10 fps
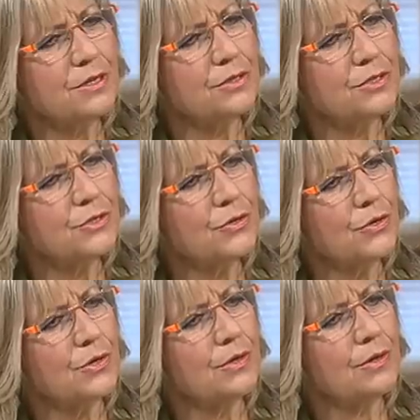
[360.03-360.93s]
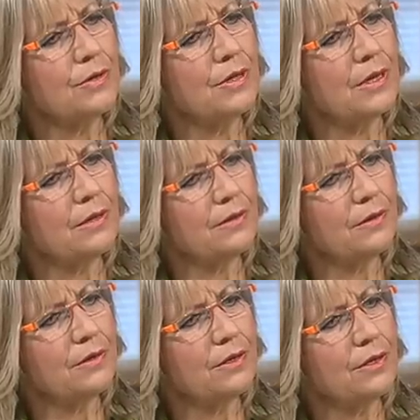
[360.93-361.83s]
concern that
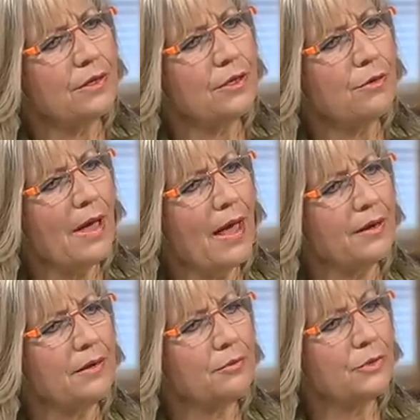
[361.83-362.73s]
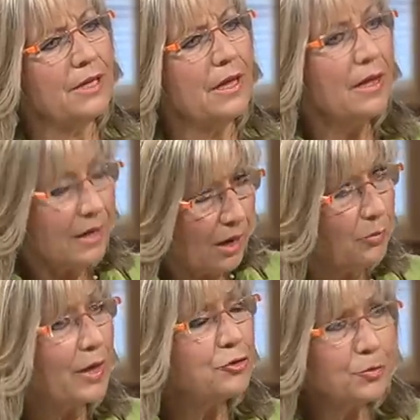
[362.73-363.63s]
you had really
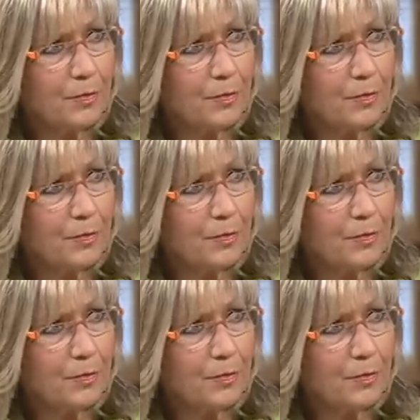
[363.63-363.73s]
around your